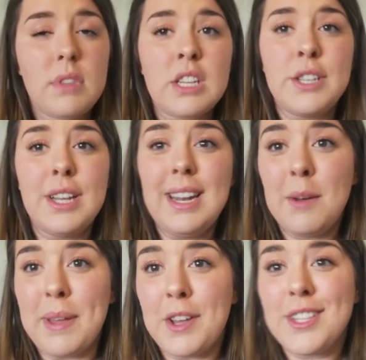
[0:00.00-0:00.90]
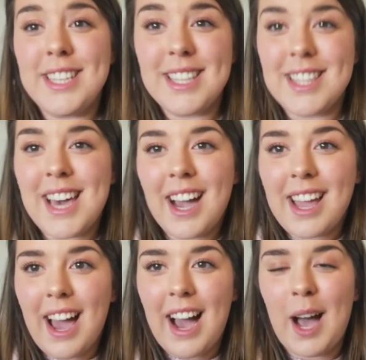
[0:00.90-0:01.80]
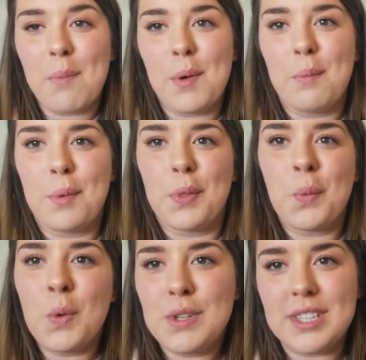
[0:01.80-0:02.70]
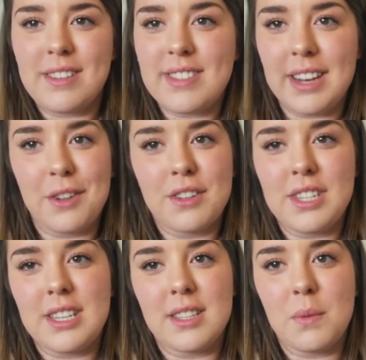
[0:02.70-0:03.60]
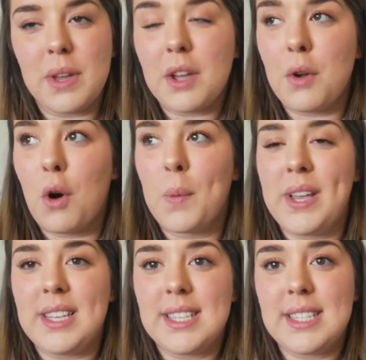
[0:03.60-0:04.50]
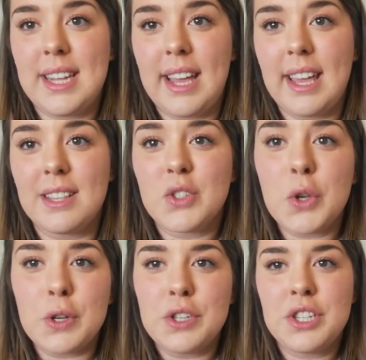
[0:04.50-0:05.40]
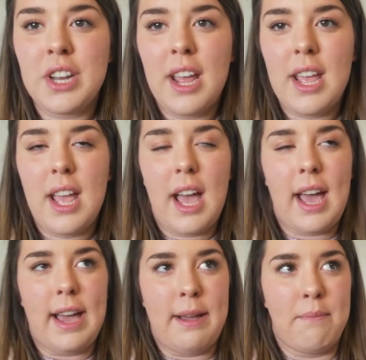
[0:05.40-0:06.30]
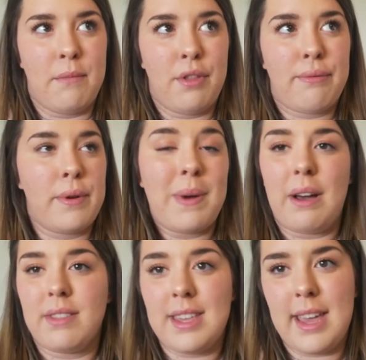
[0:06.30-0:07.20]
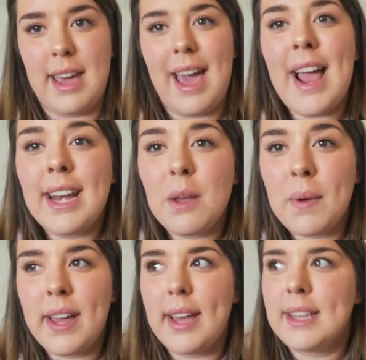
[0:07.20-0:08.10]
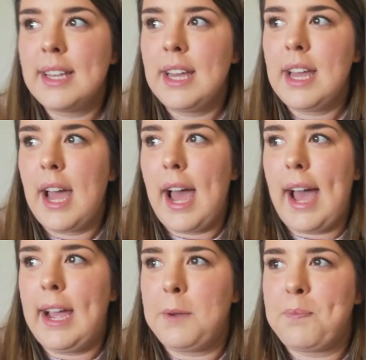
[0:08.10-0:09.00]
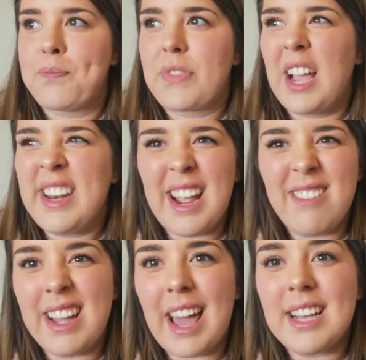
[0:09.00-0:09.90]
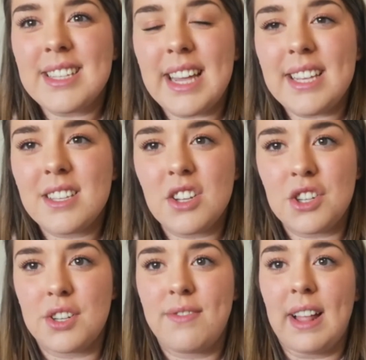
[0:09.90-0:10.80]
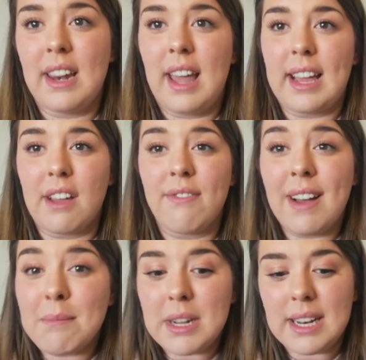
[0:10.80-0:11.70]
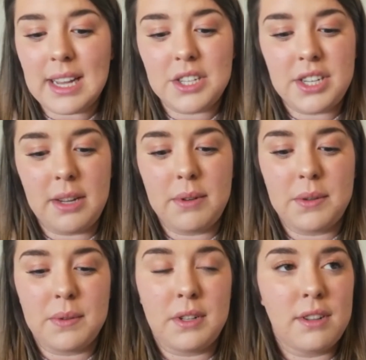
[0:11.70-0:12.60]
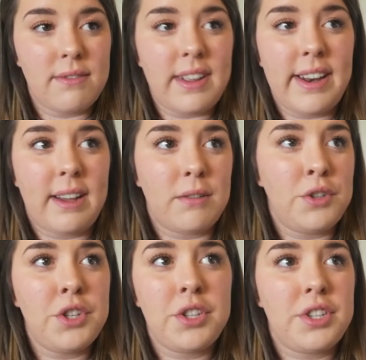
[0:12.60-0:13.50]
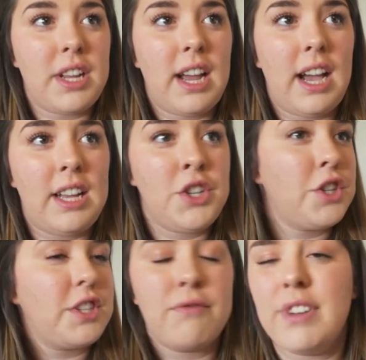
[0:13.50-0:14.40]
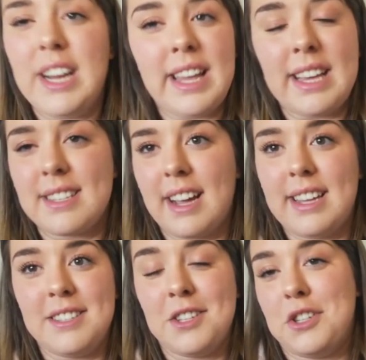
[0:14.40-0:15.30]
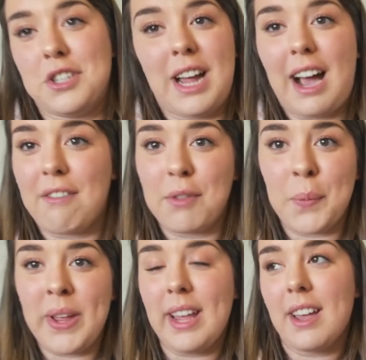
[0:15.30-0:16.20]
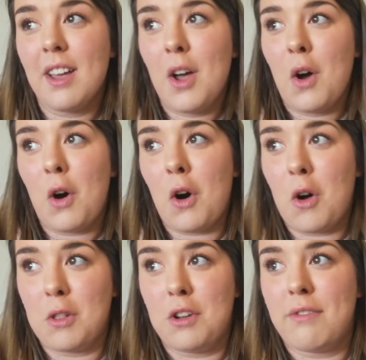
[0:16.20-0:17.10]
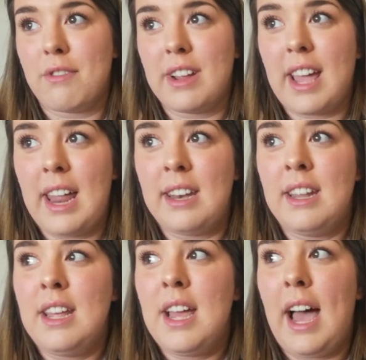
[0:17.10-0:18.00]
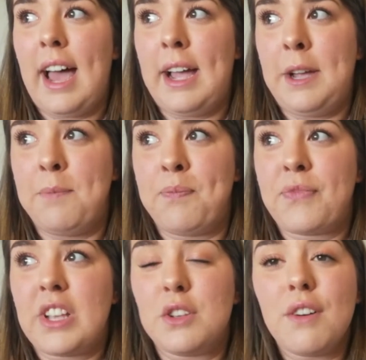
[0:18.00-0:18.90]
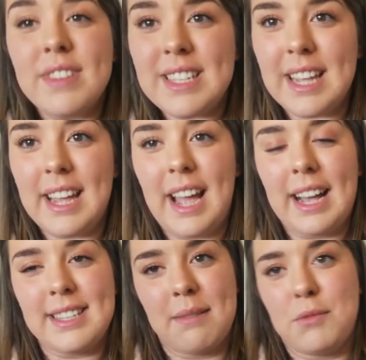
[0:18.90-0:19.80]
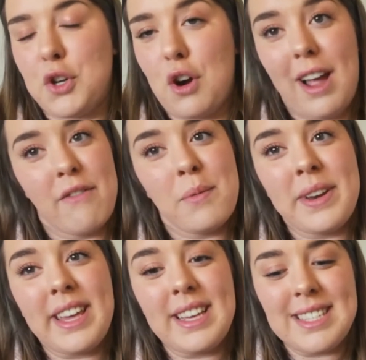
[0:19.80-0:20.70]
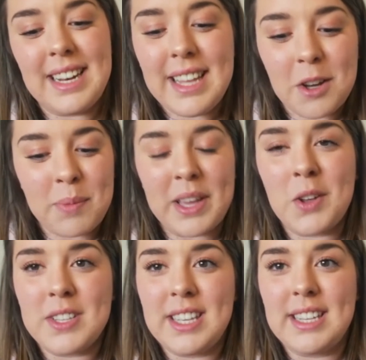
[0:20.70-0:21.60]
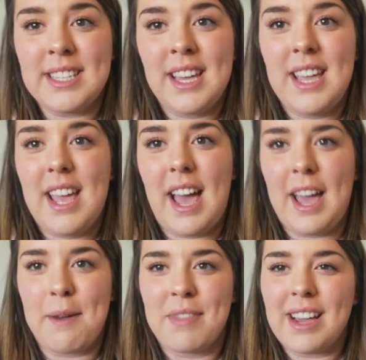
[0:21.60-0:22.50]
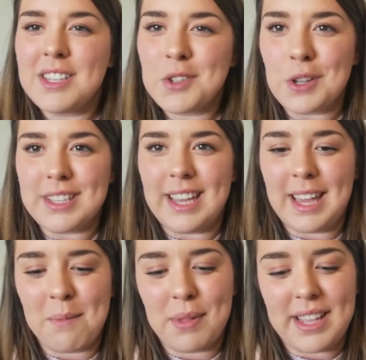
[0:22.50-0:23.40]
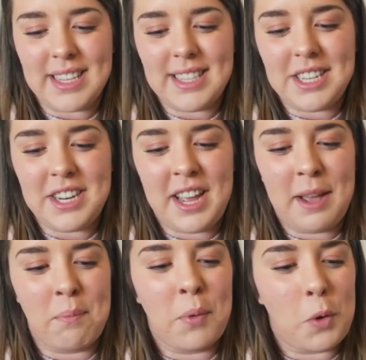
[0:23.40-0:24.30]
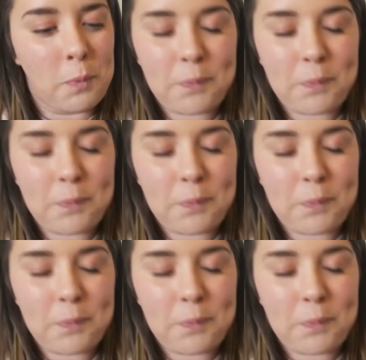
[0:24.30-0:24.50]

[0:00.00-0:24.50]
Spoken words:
So a little bit gutty that that can't happen, but the wonders of technology is that we can always stay in touch throughout the year anyway. I guess ISCA just felt like a family last year, which was lovely, and I was just really excited to just have the week all over again. So obviously, as I'm sure everybody is, a little bit gutted that it's not taking place this year, but